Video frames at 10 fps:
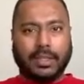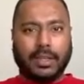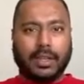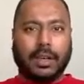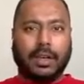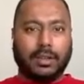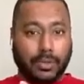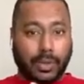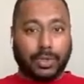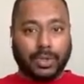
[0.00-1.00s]
on the
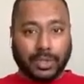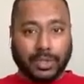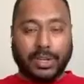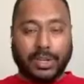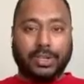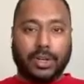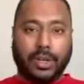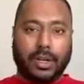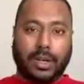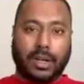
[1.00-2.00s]
virtual stage,
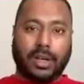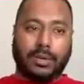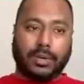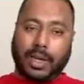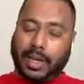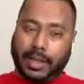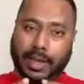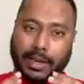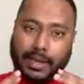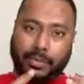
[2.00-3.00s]
and then